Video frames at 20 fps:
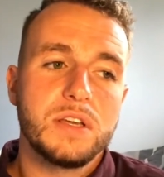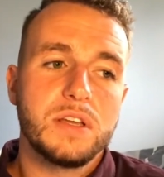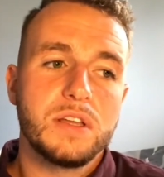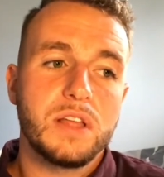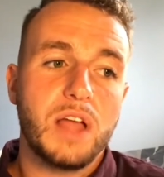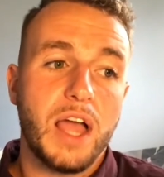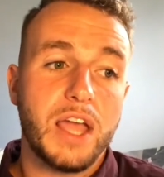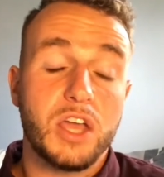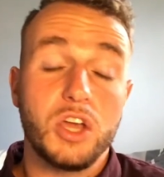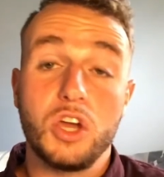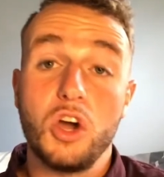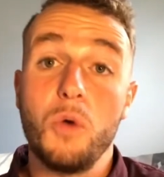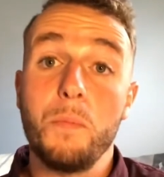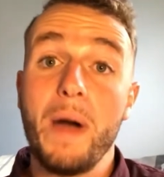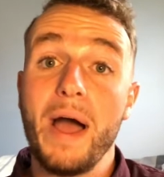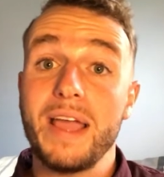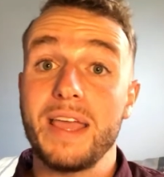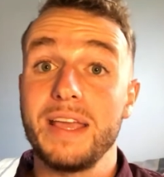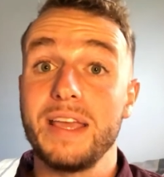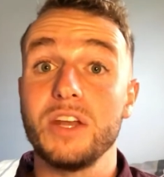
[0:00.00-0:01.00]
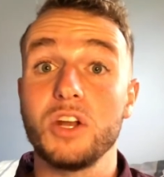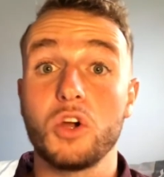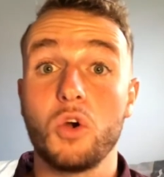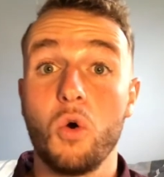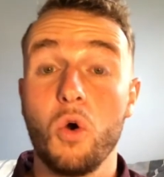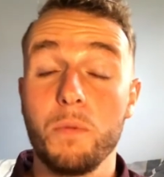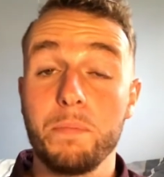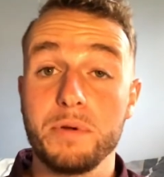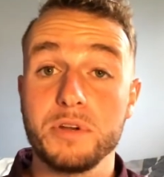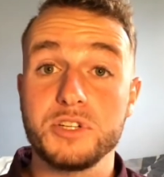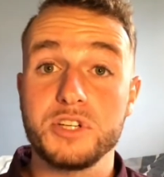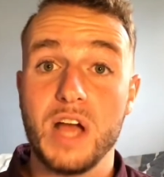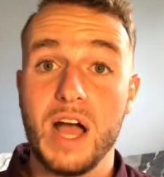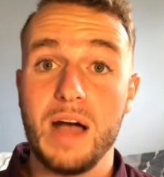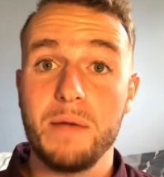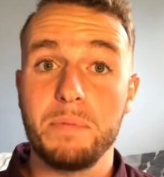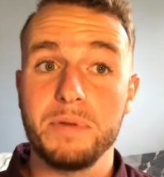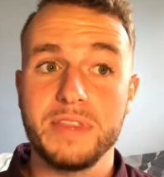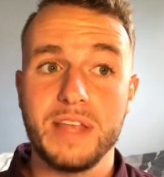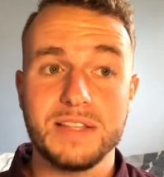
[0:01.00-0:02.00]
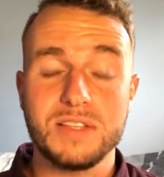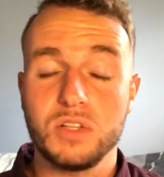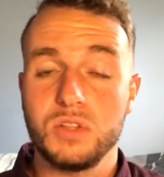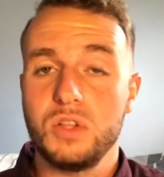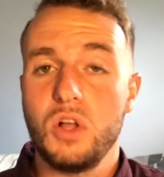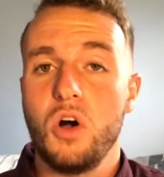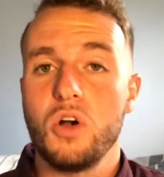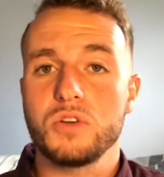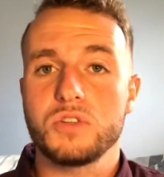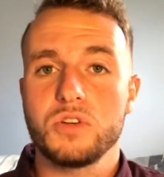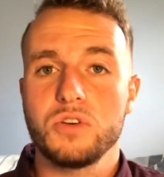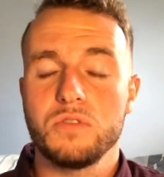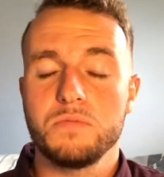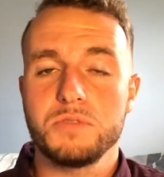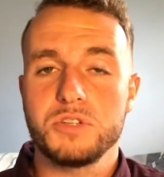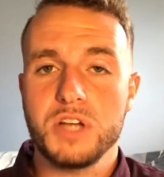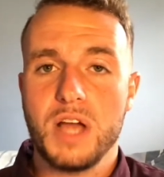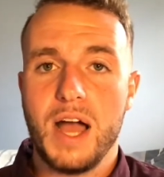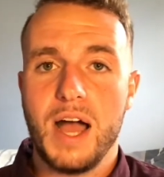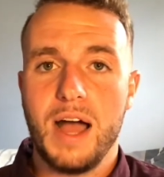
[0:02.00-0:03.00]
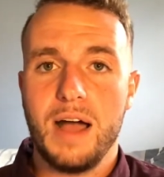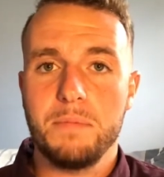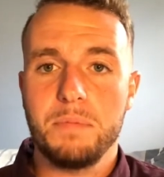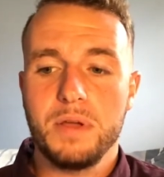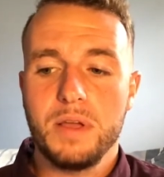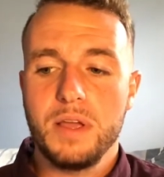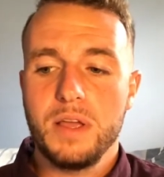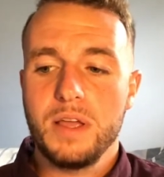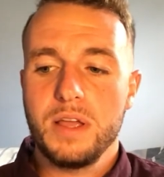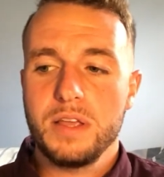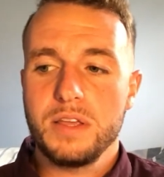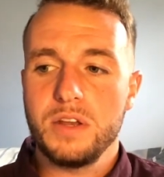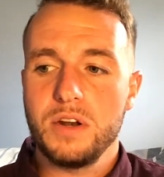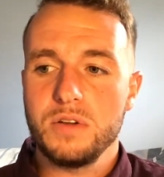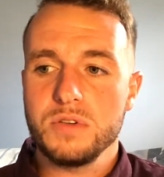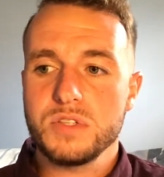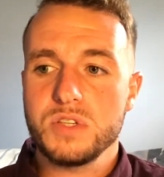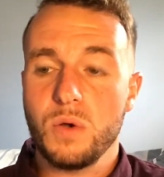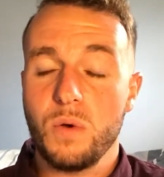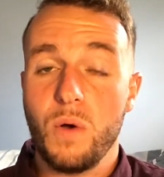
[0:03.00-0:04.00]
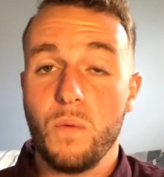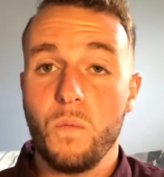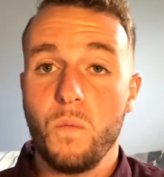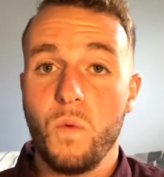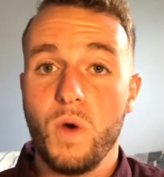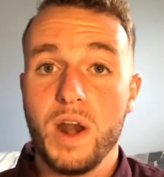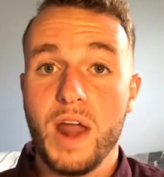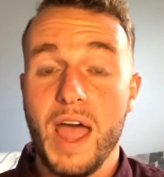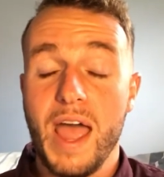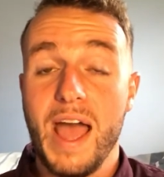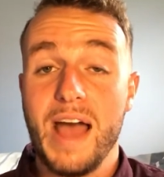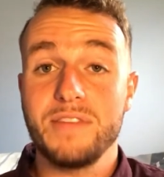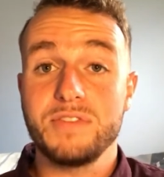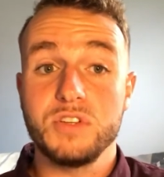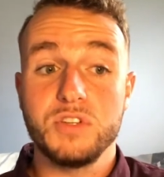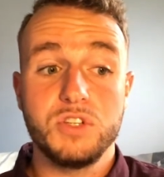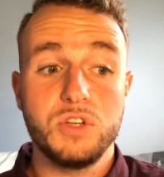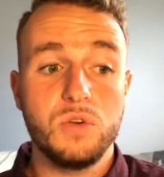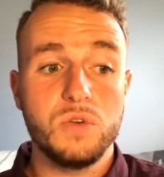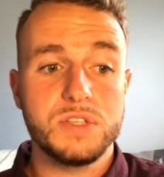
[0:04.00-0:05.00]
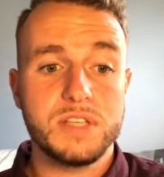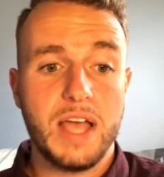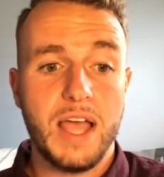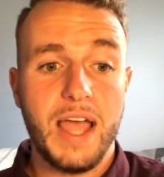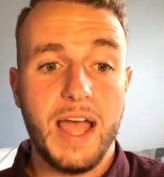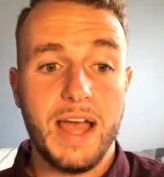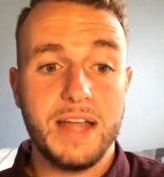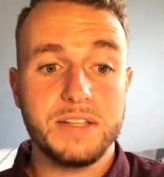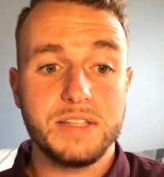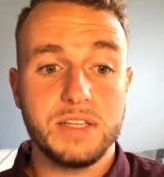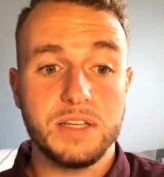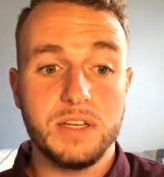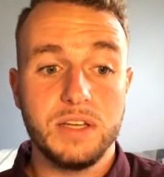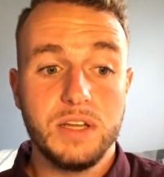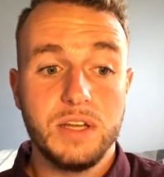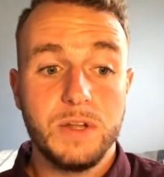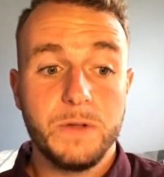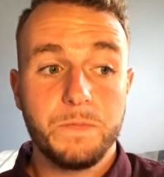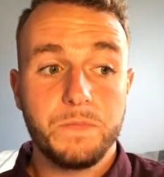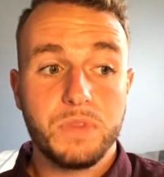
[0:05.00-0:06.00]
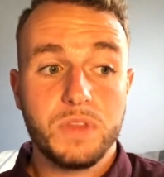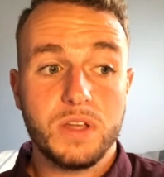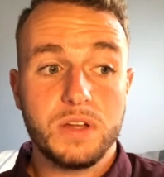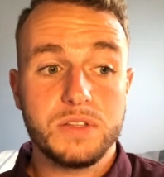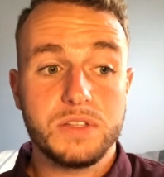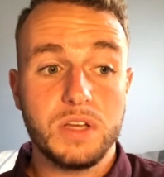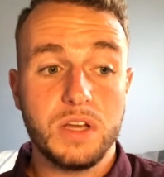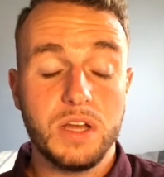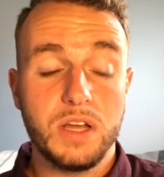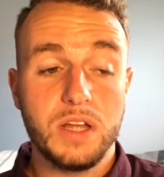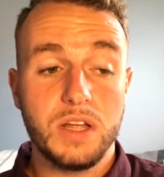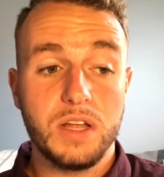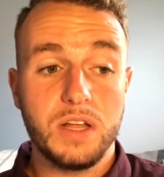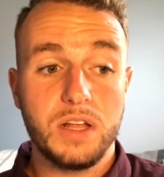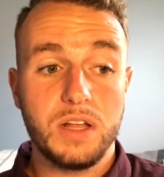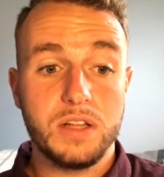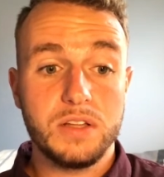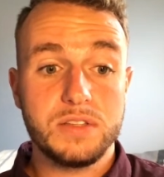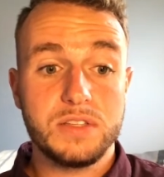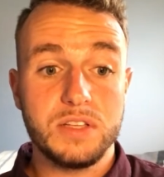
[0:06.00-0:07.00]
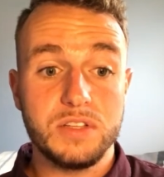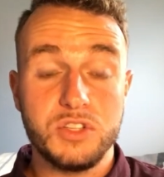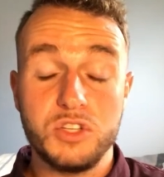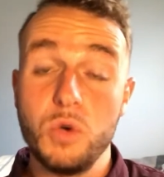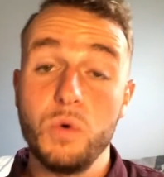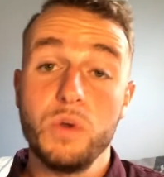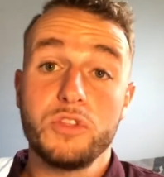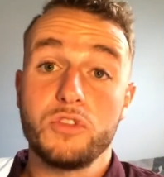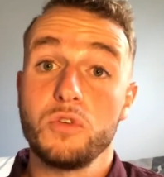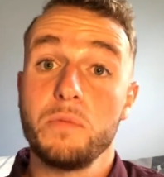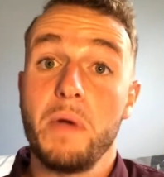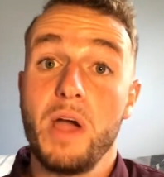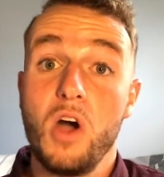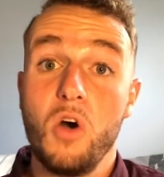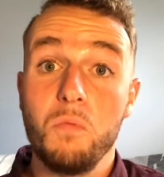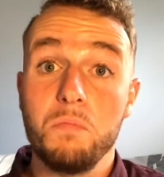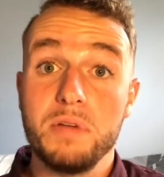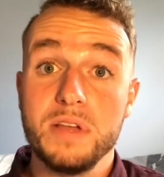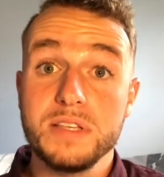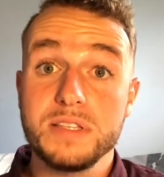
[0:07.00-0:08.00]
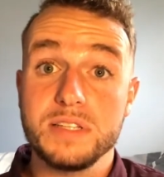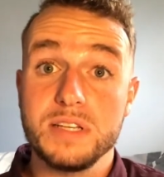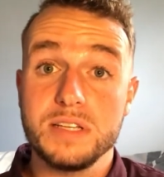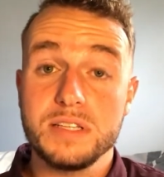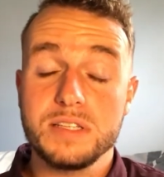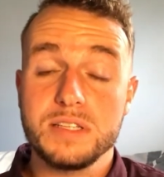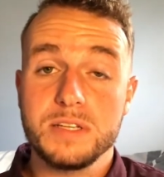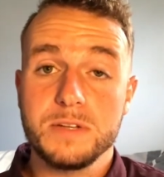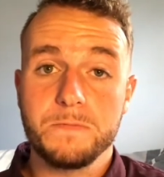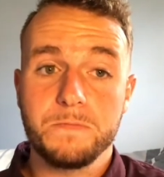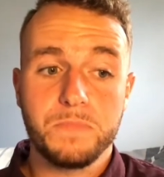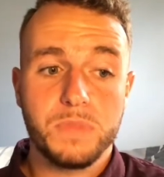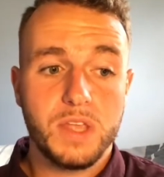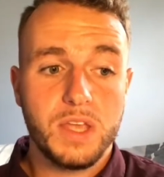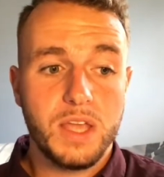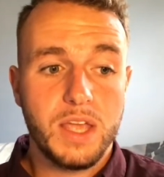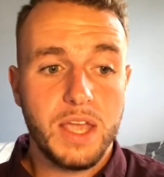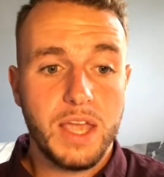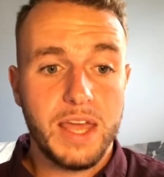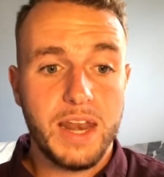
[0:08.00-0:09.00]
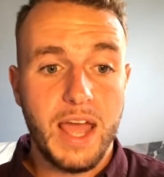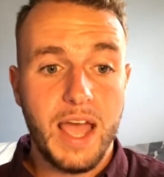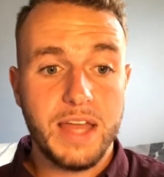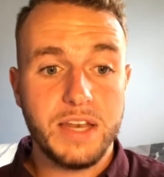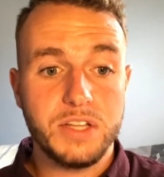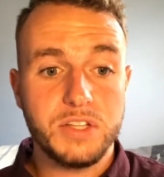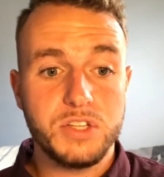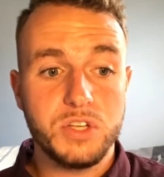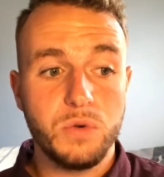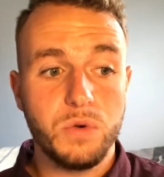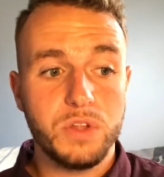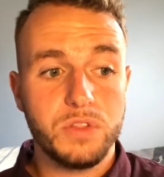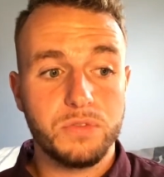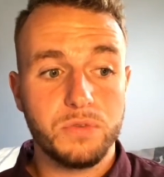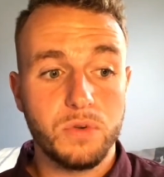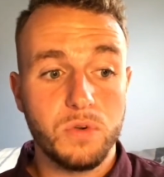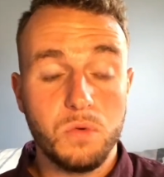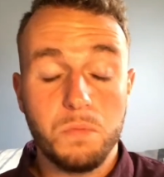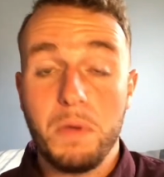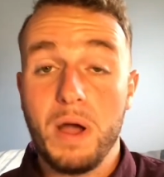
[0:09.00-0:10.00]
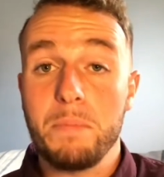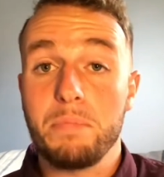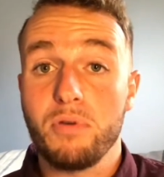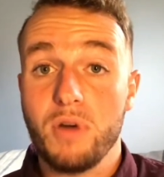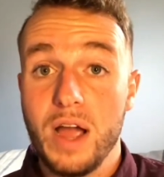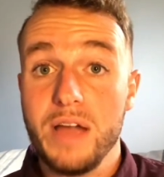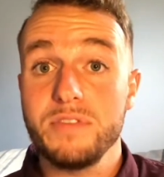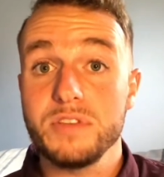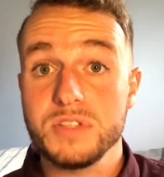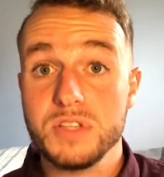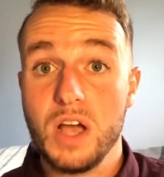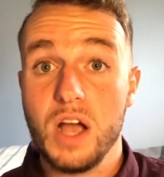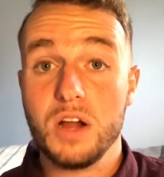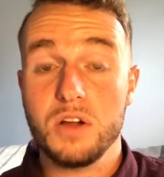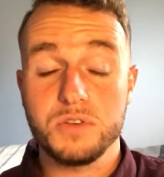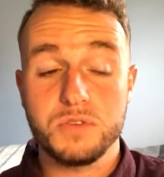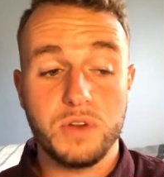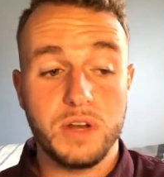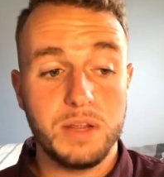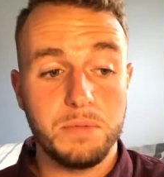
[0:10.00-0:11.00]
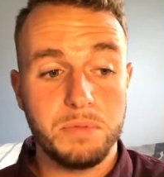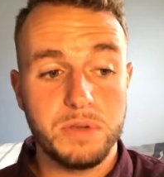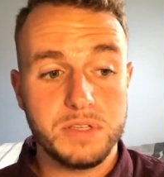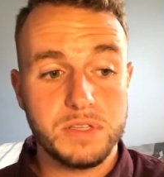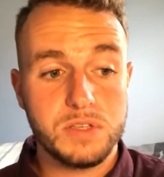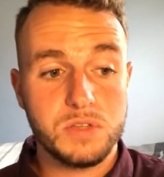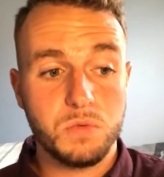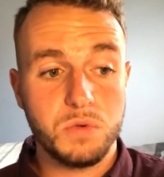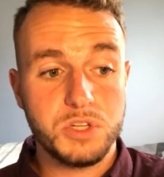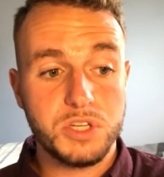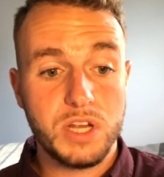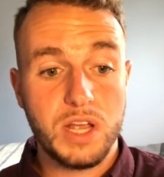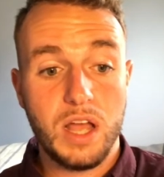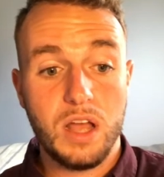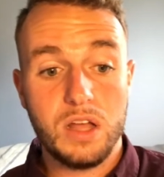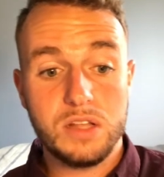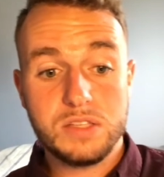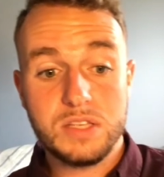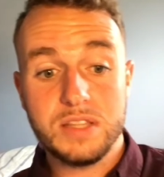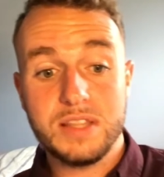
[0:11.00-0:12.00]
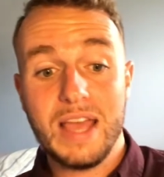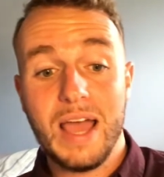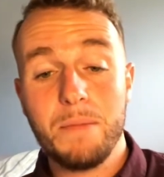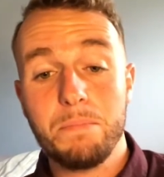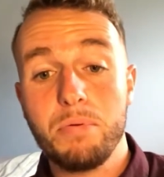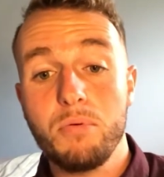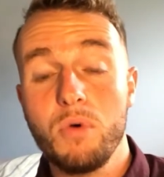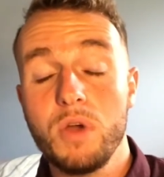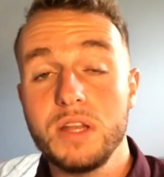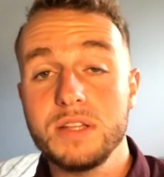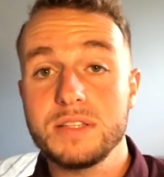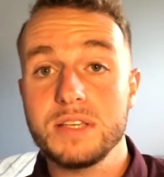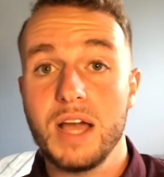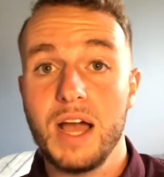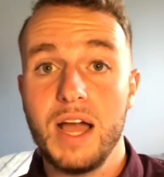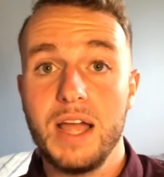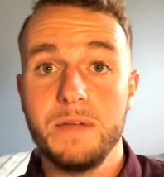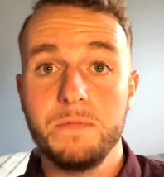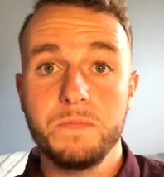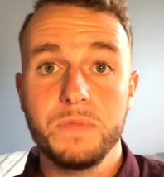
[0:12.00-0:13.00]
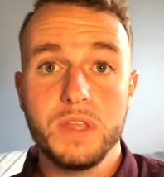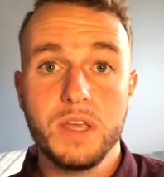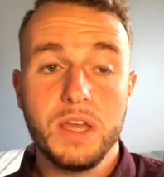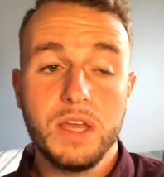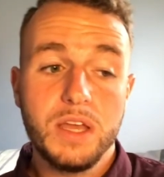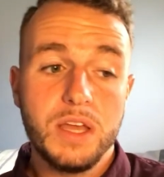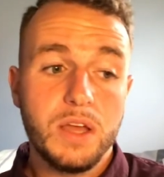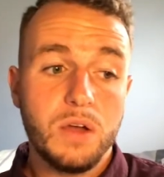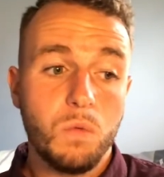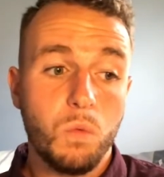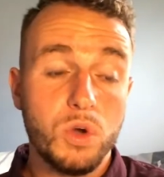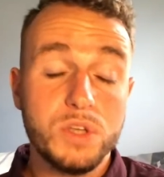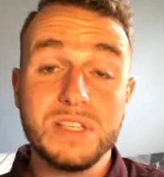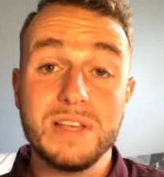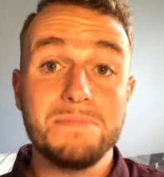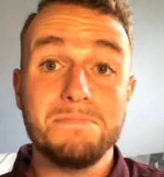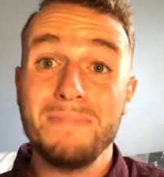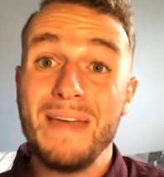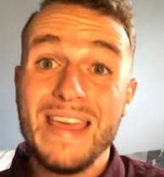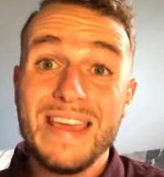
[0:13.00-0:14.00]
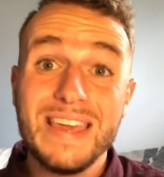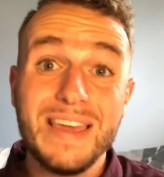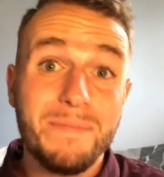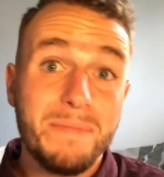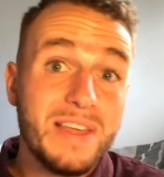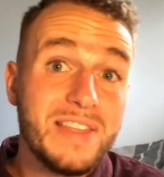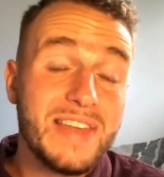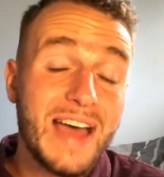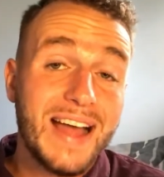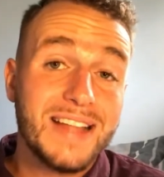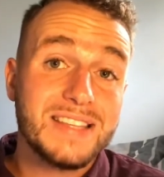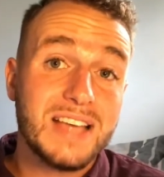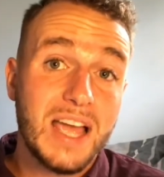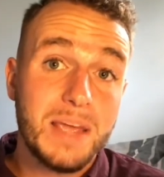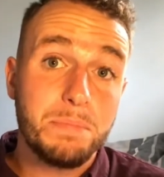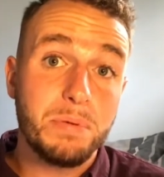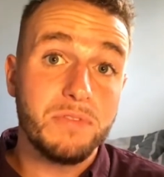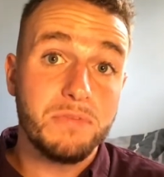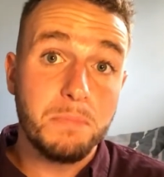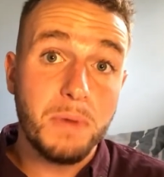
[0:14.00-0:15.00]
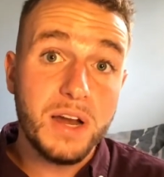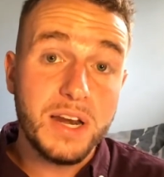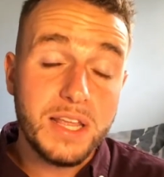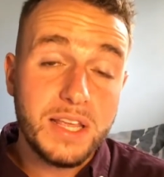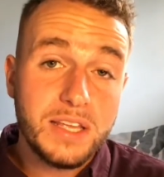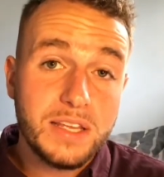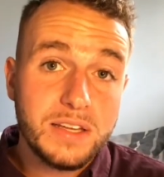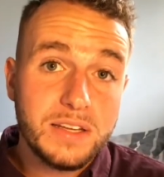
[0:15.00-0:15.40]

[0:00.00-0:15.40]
I could go back and get a corporate job, but that's a long-term job. So what I had to do is I had to do it through my own business, and I had to do it through my private soccer training business, which to that point in time wasn't making me that type of money,